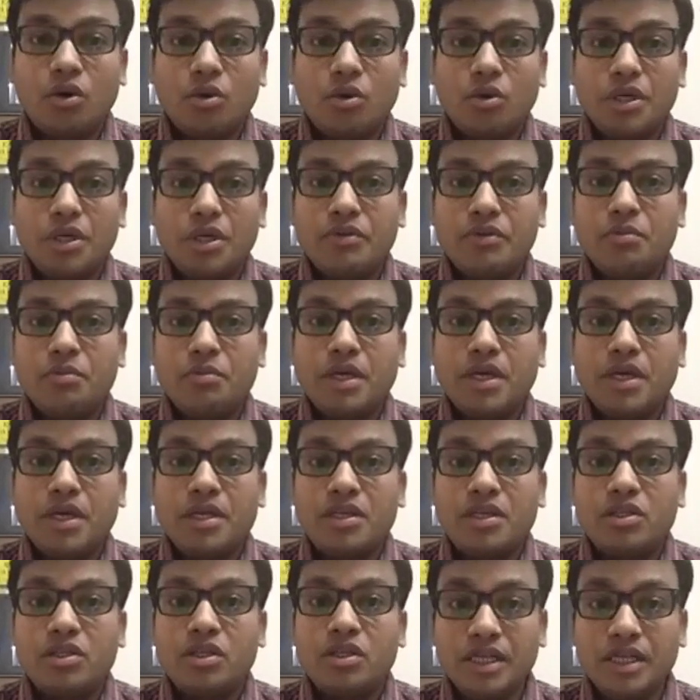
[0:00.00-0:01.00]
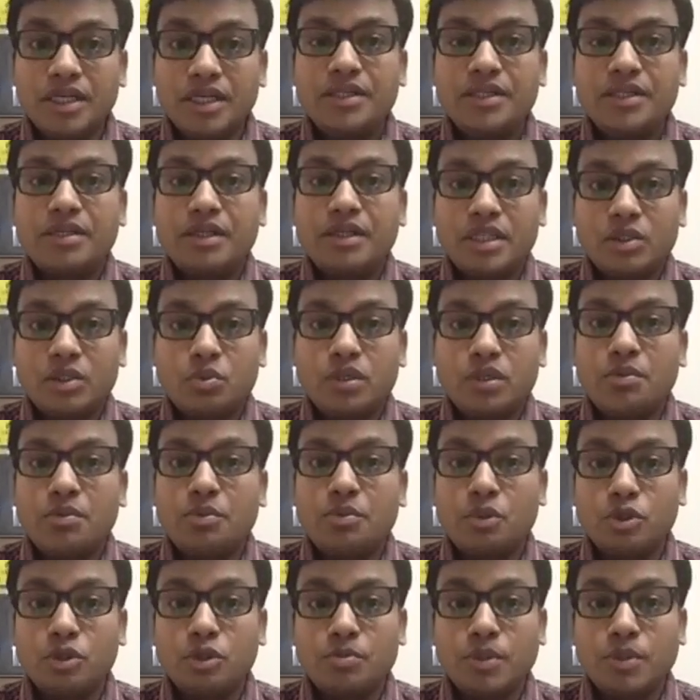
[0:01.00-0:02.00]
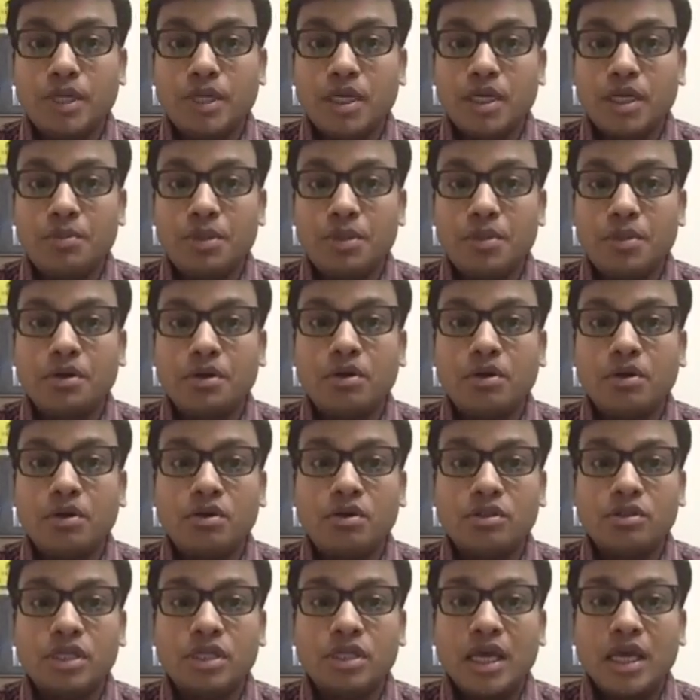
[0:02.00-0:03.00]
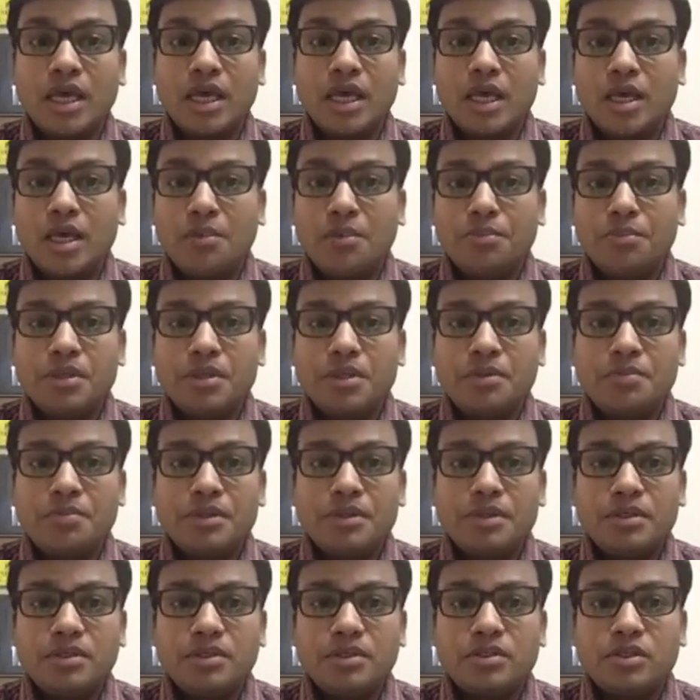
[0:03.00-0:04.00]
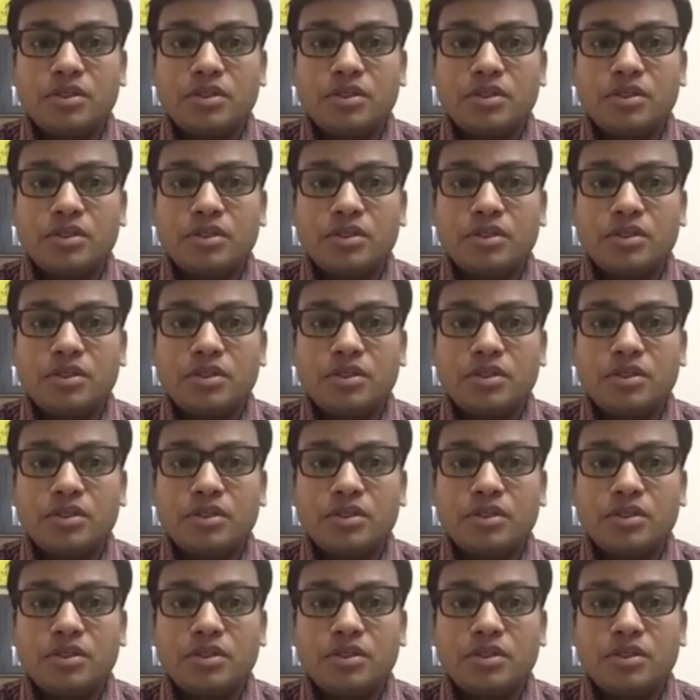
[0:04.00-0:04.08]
but even manage later as well, post-pandemic, because people's